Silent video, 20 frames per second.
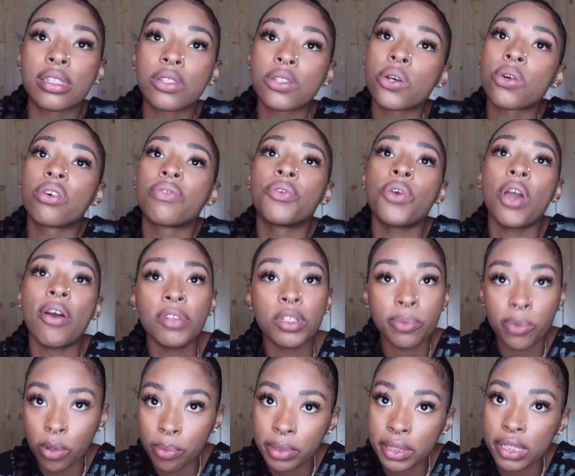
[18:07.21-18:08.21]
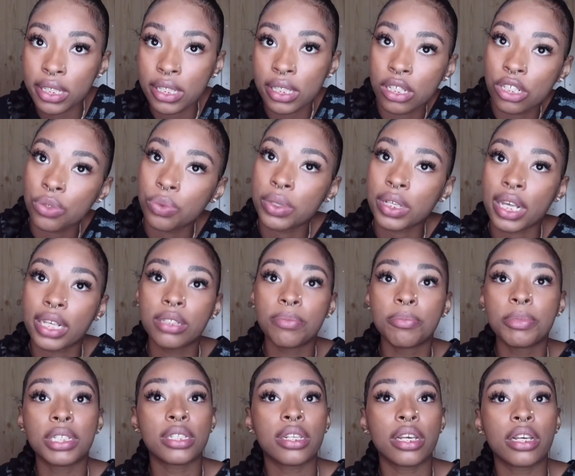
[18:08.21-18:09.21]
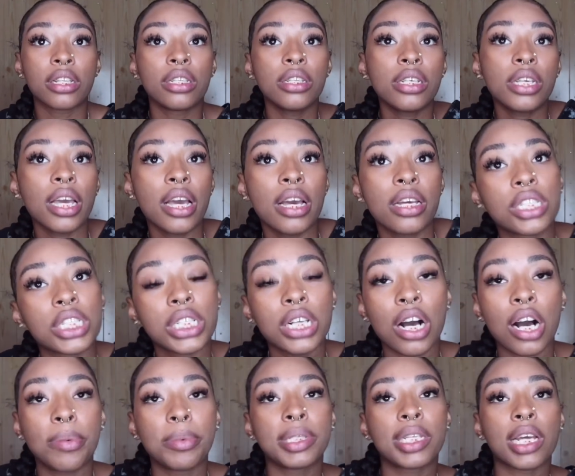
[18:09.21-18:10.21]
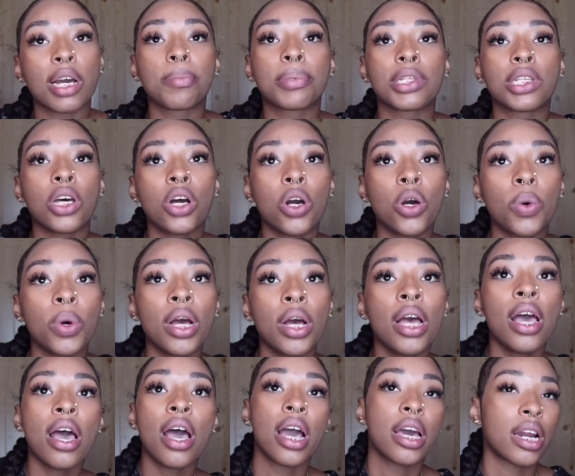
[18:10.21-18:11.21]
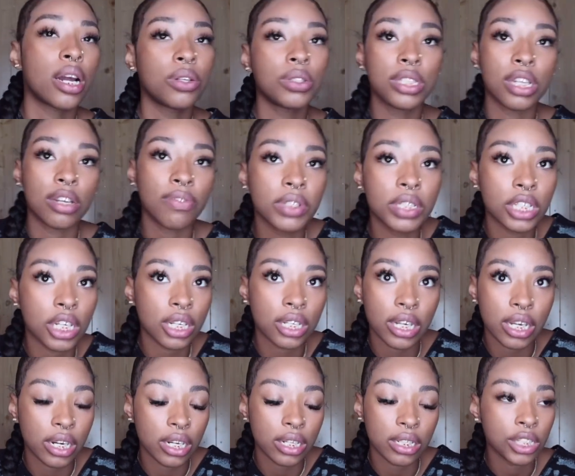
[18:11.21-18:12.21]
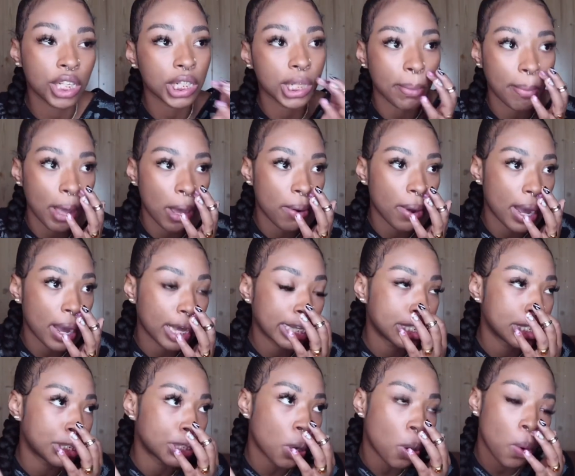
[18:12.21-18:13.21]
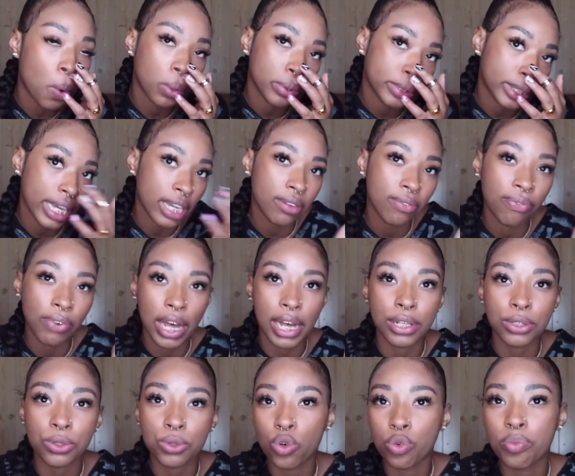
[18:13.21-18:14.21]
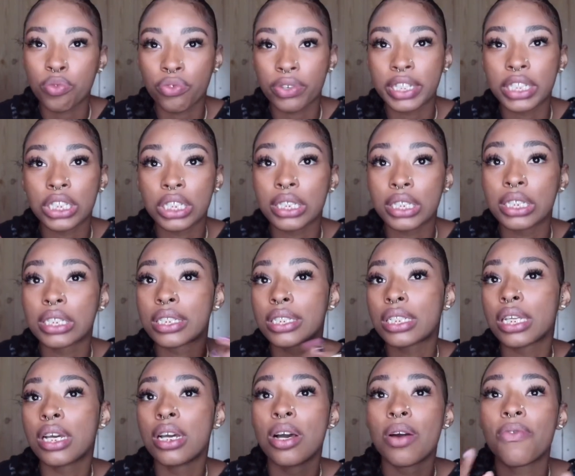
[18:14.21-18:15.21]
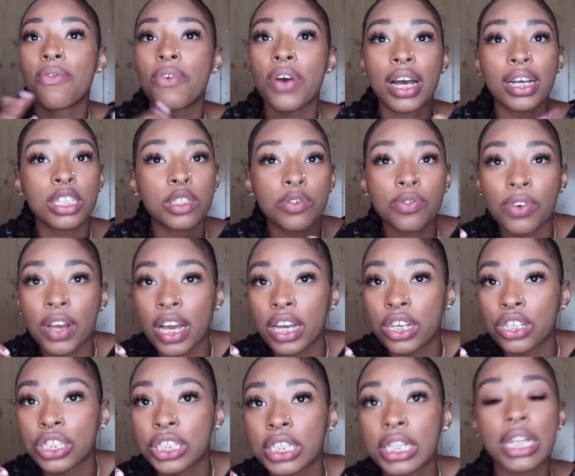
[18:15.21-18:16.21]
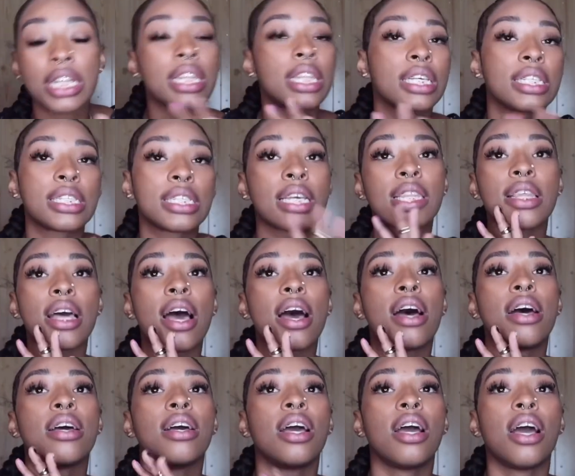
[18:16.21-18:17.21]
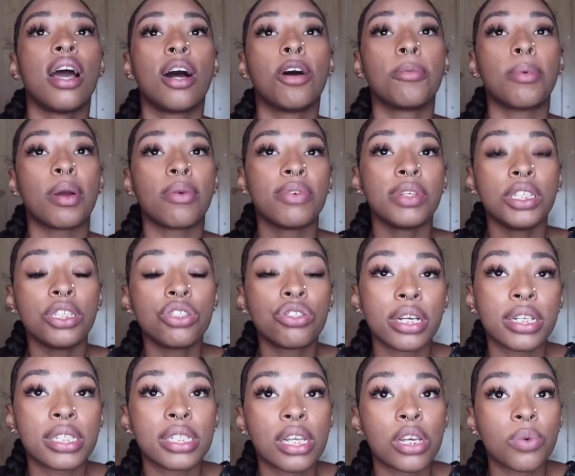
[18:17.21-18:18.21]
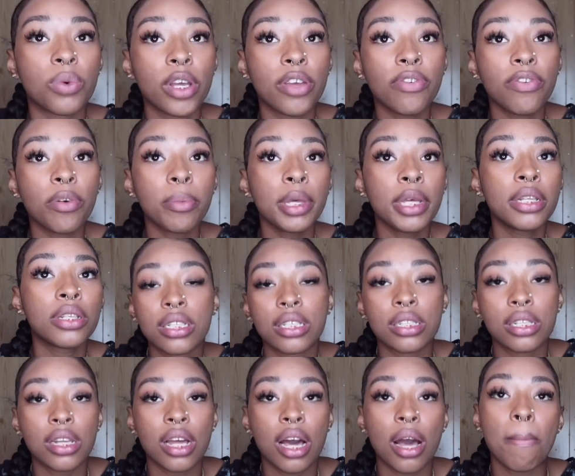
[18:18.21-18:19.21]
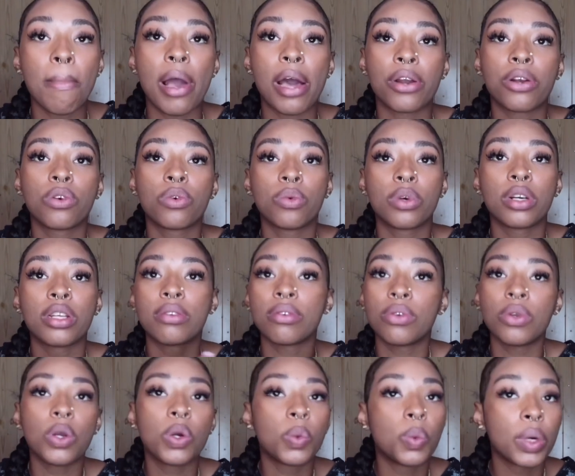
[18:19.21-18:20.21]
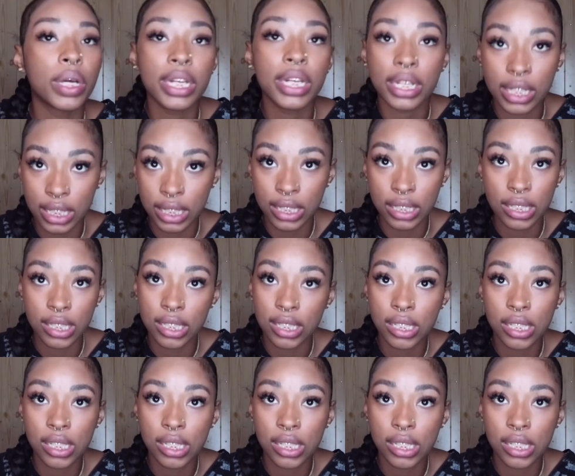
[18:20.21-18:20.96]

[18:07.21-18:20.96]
So if you have a small business that you would like me to take a look at, just comment down below and I'll definitely check out check them out. I don't like fast corporations, fast fashion and things like that. Um, I really try to stay away from it. it. Does not matter what what it is.